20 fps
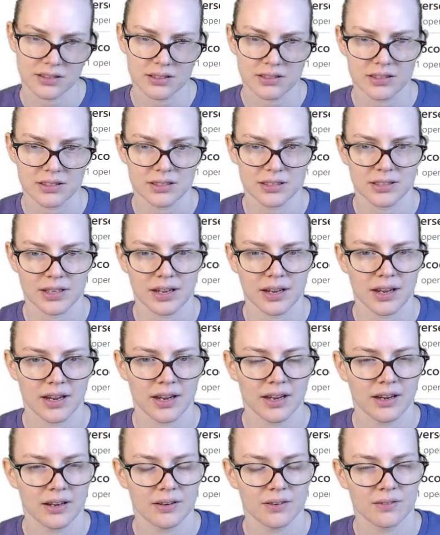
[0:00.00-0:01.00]
let's
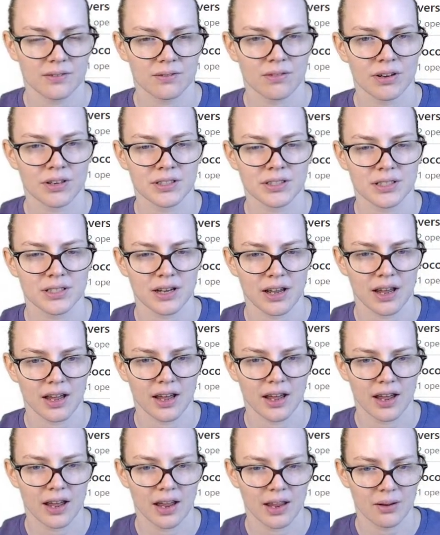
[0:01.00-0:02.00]
see,
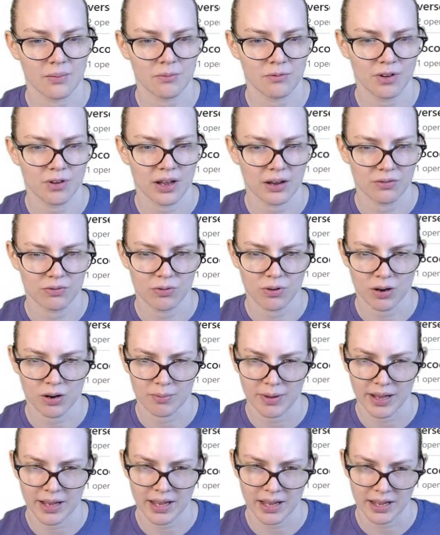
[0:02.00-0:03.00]
runtime, file
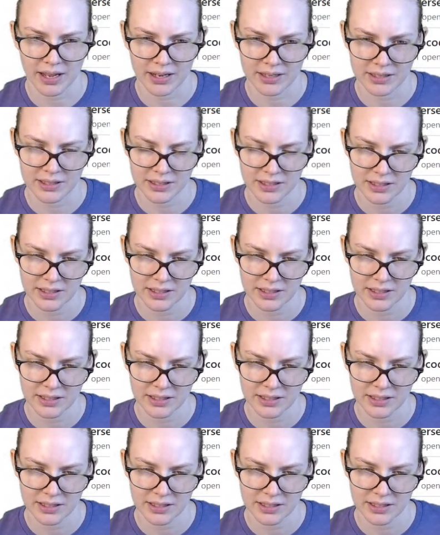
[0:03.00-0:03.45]
format,